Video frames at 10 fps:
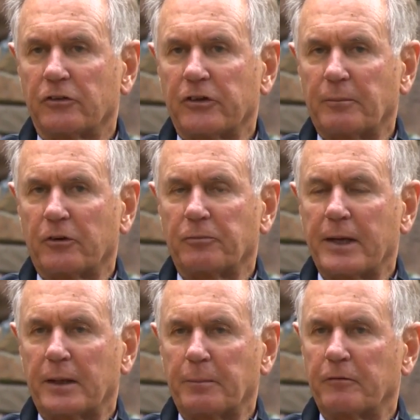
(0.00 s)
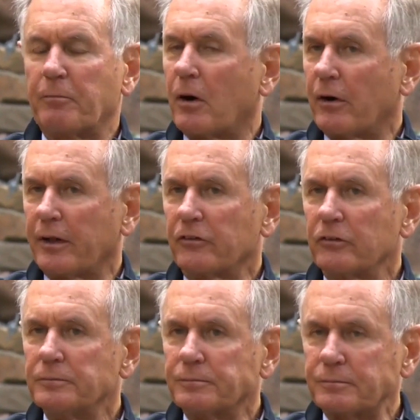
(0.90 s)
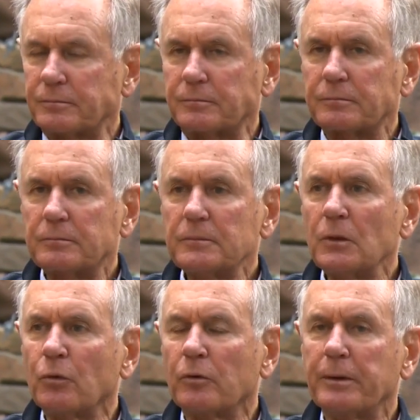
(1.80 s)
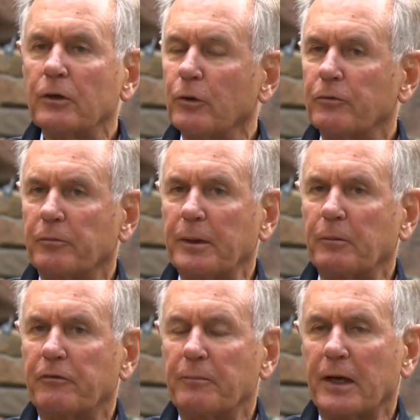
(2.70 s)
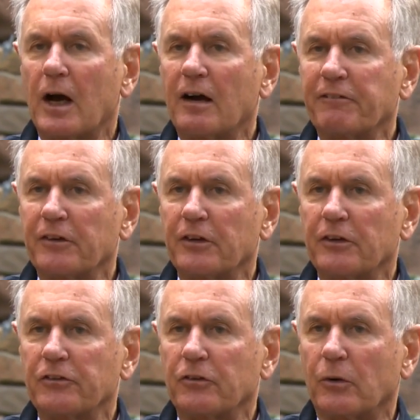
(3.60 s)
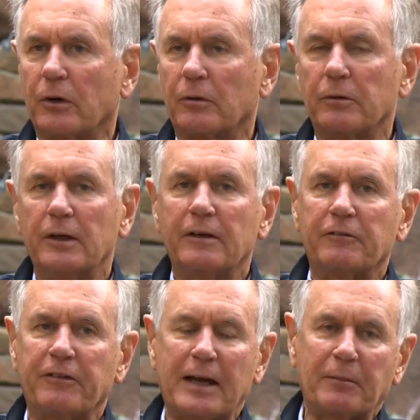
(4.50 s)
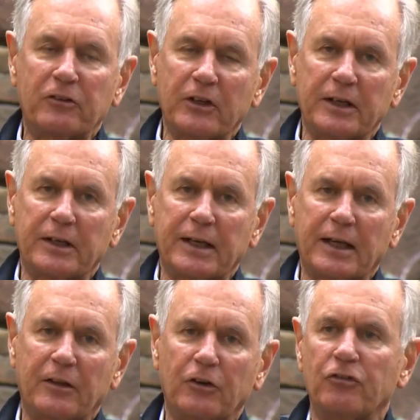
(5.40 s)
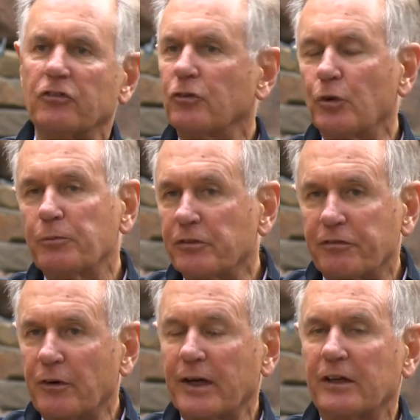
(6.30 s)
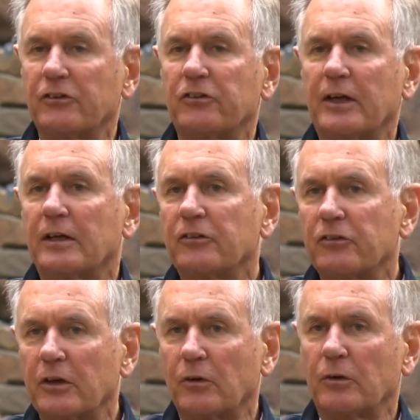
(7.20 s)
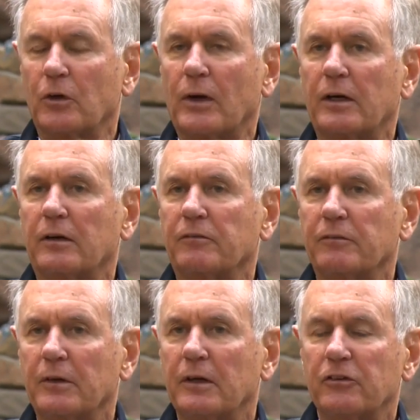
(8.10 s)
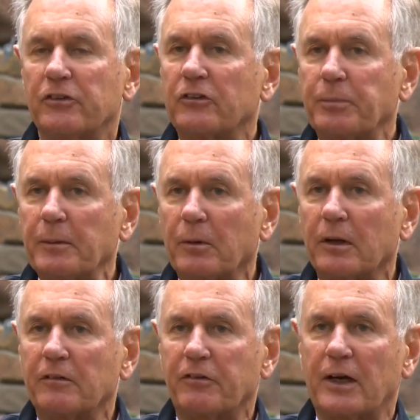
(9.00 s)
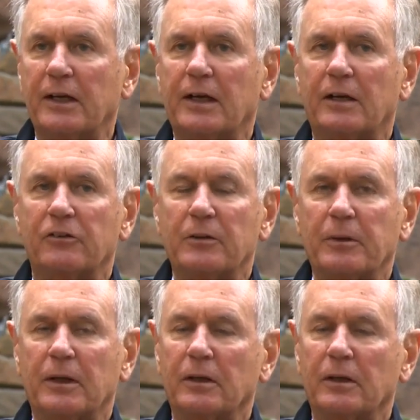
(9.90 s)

in December is made up of parties whether it be groups of people from the office or families getting together, just groups of friends, say, let's go, go out on six people on a Friday night or something